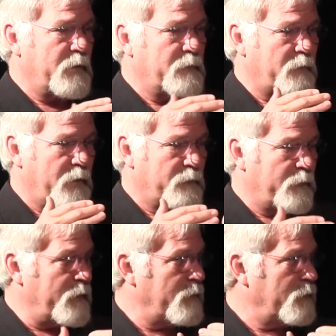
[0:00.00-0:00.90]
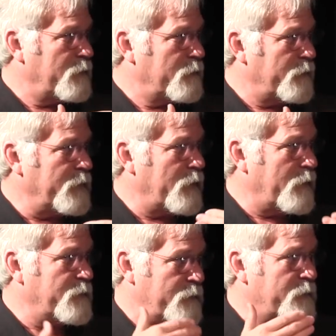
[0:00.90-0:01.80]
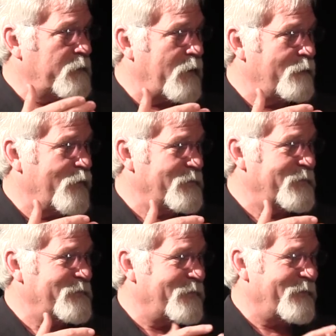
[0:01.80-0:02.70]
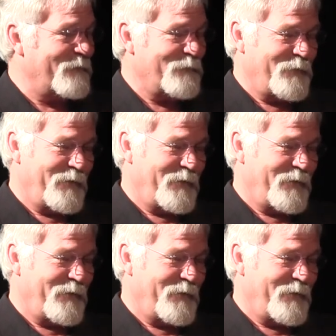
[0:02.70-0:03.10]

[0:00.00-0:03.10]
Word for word: and they tried three three times. Third time was the charm,